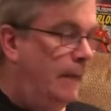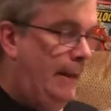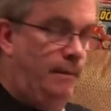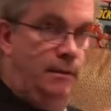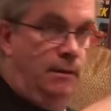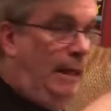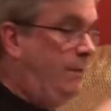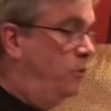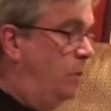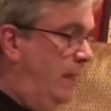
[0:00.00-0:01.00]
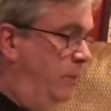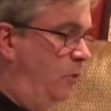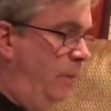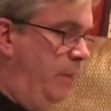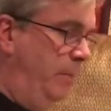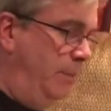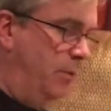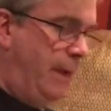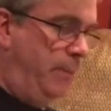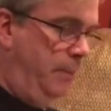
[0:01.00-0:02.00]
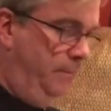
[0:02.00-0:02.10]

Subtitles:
I do not throw away the bubble wrap